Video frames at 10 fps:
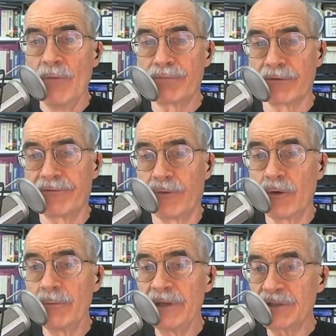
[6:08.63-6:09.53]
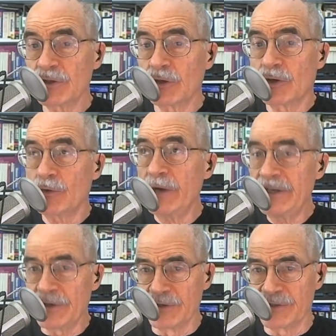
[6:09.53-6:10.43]
performance
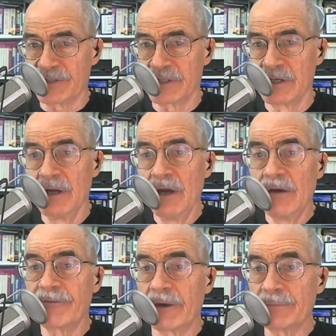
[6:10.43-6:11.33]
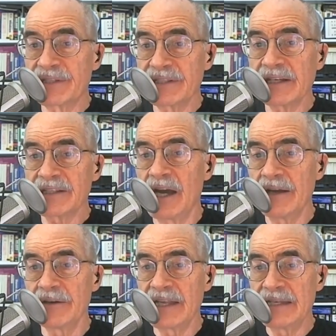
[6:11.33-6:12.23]
craters from
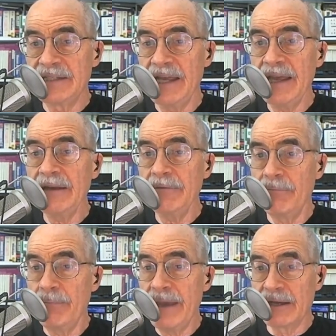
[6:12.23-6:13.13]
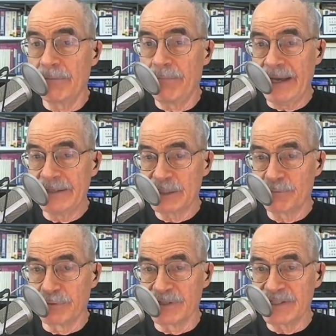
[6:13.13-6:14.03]
610 megabytes
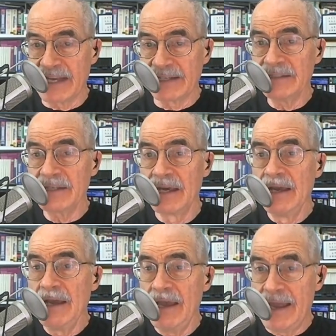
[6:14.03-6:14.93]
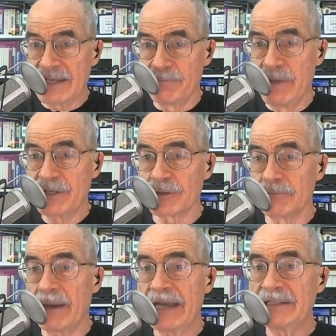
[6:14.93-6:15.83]
per second as
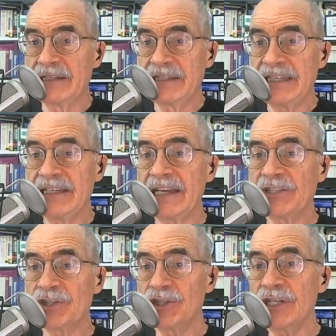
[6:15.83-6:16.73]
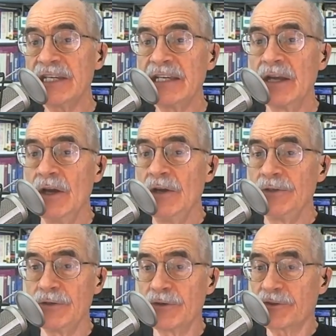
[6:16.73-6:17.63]
measured by THG
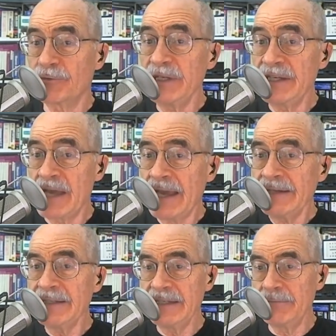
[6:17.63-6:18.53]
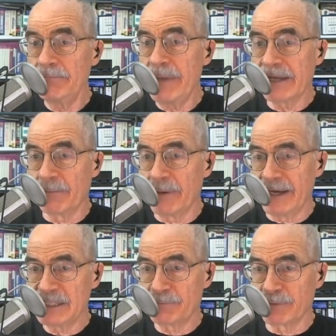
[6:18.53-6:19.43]
to 390
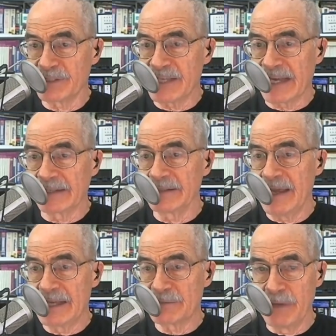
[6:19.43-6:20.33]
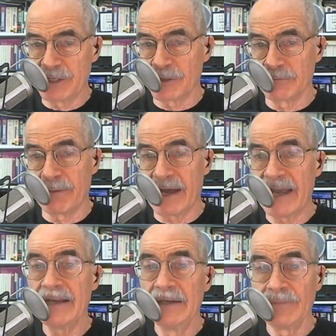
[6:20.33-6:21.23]
megabytes per second as measured by